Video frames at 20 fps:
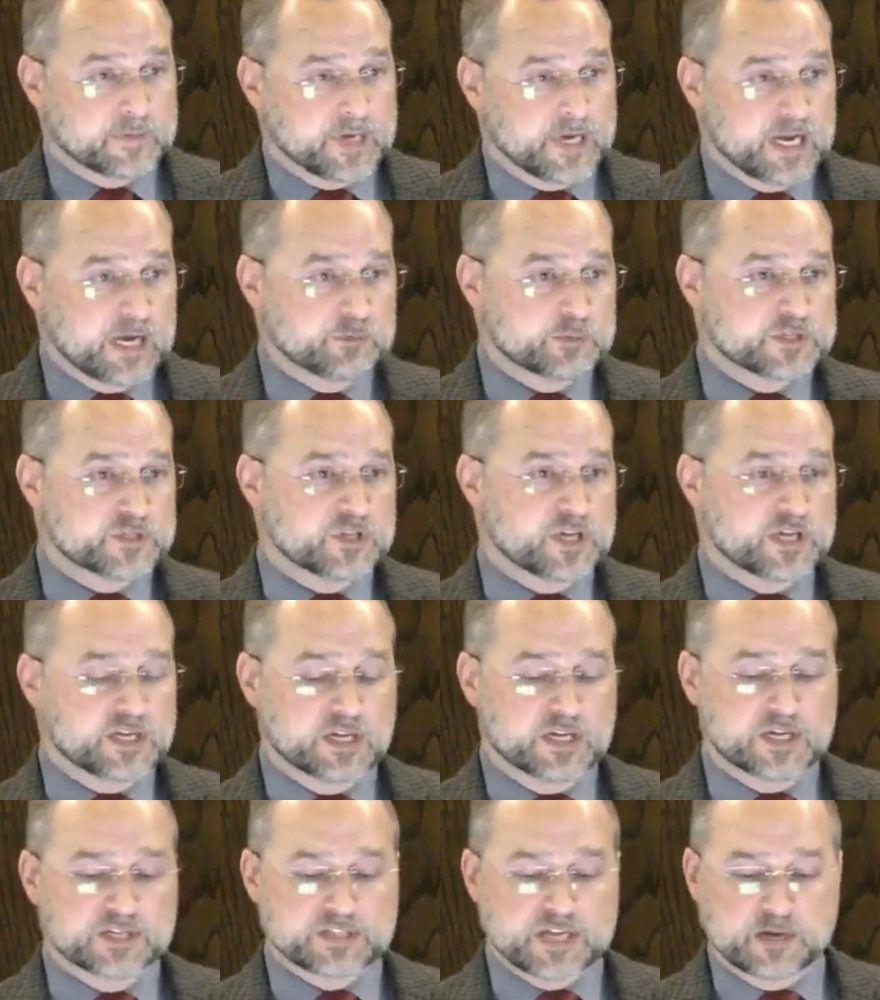And I was
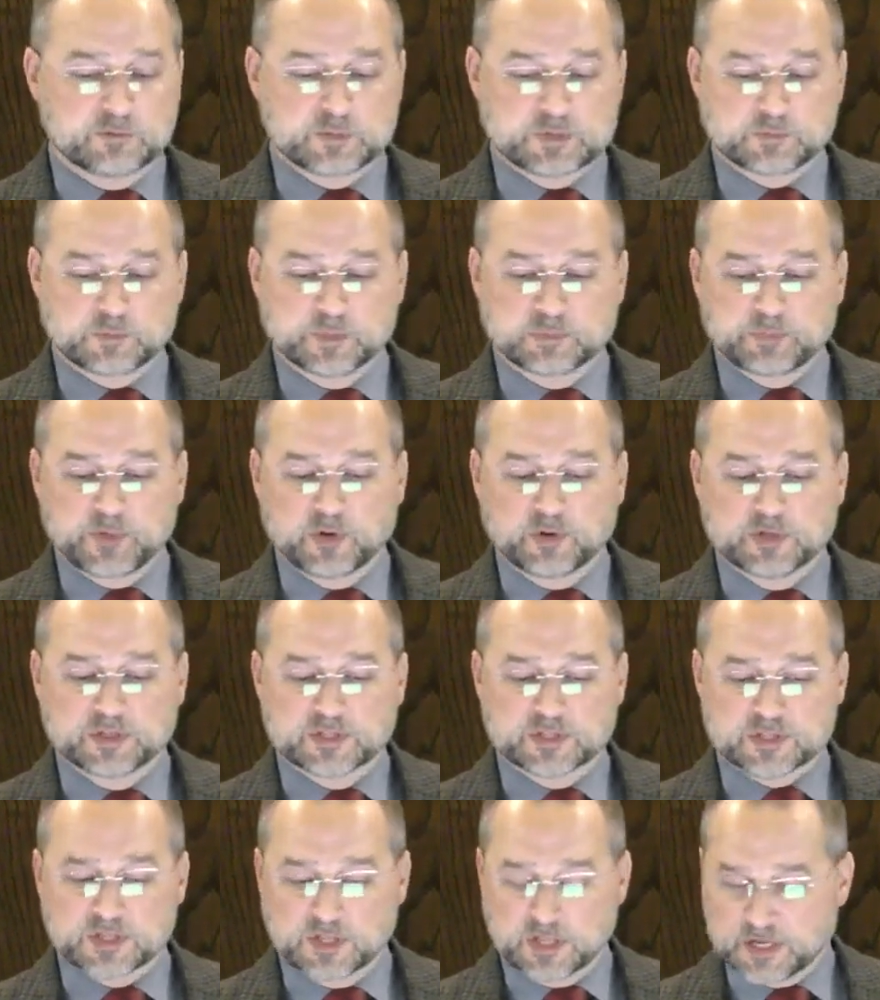thinking as I was
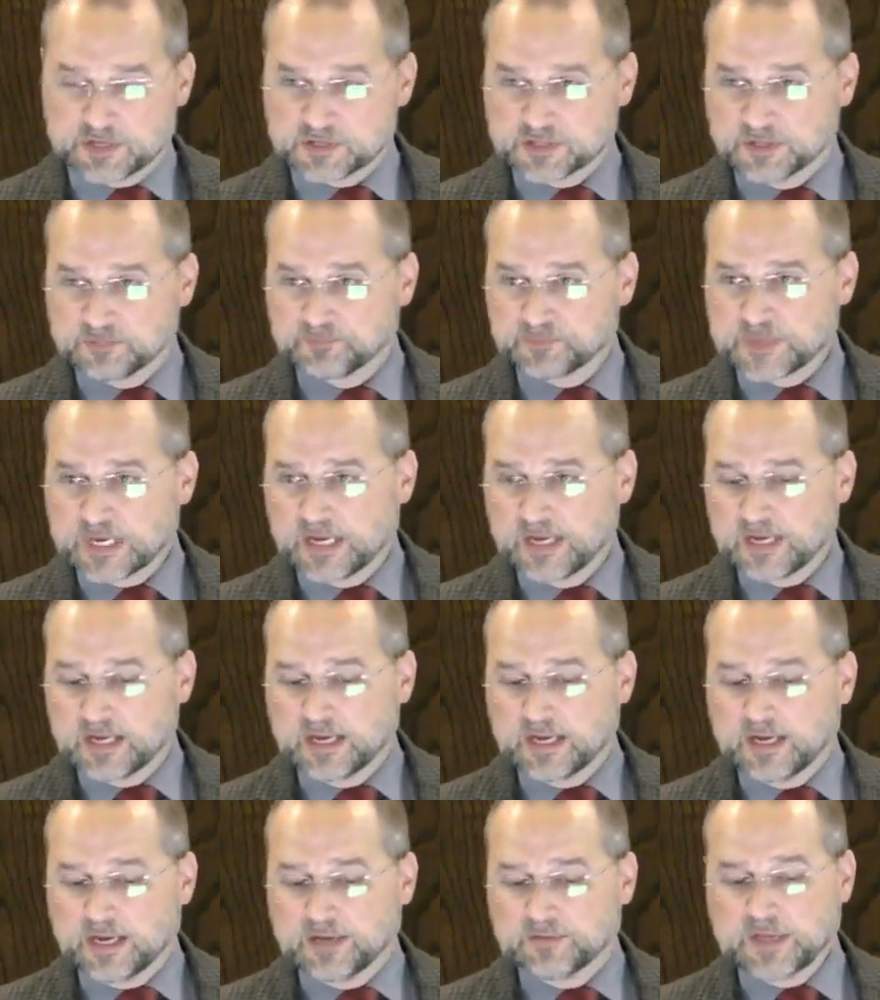preparing this lesson
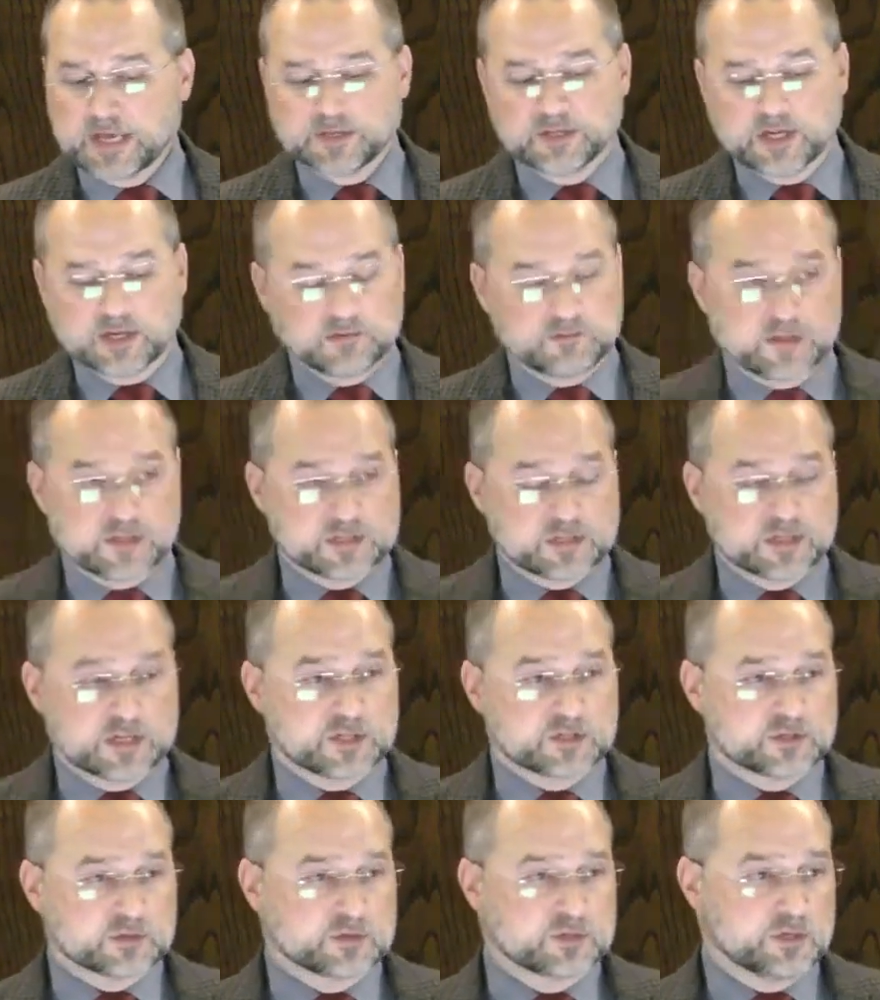that none of these
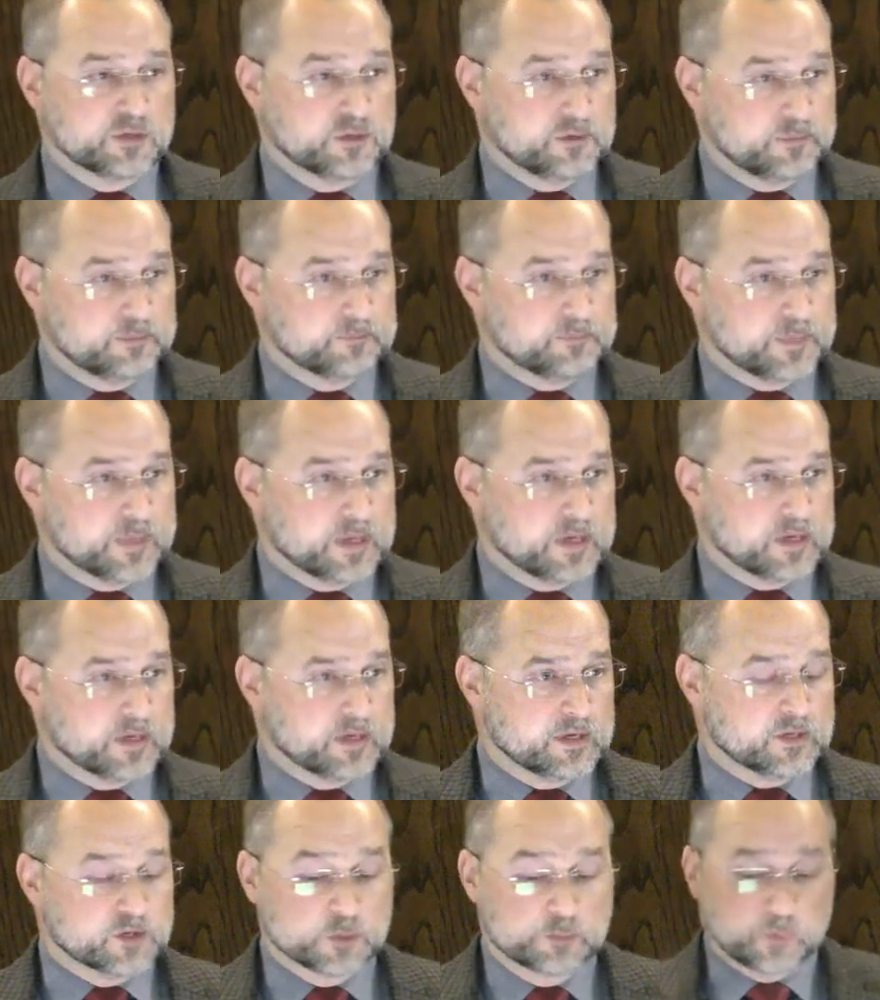things are new.
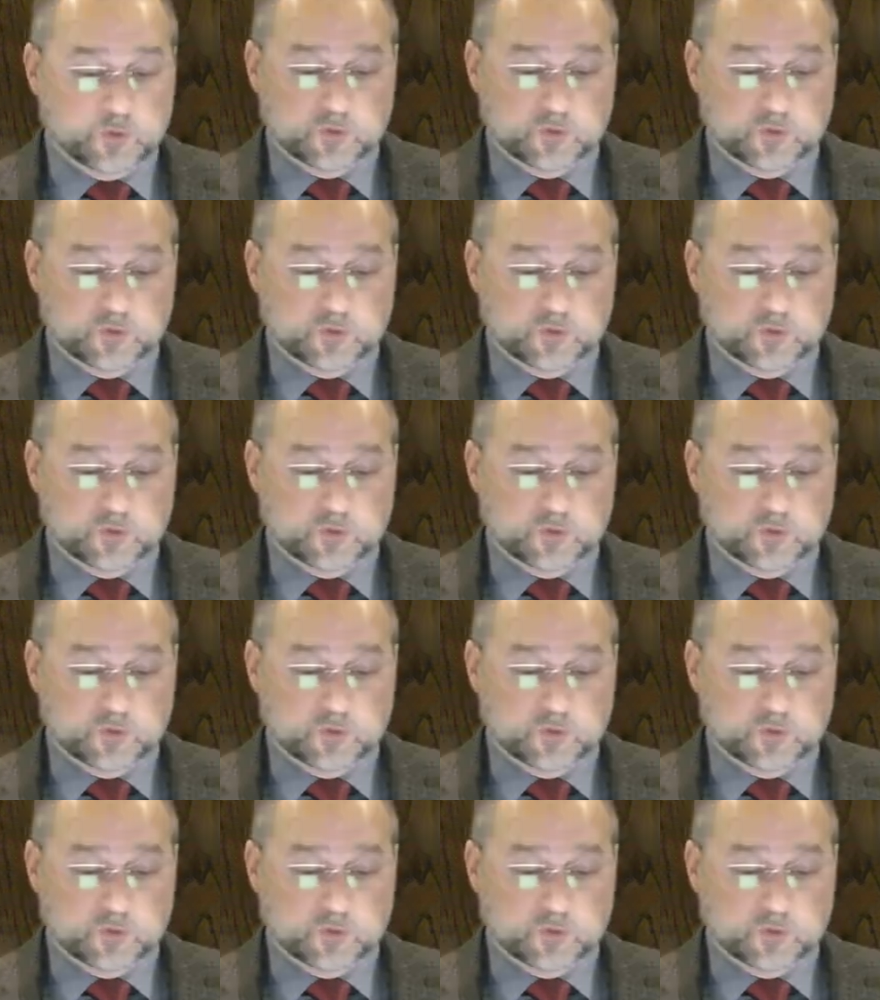The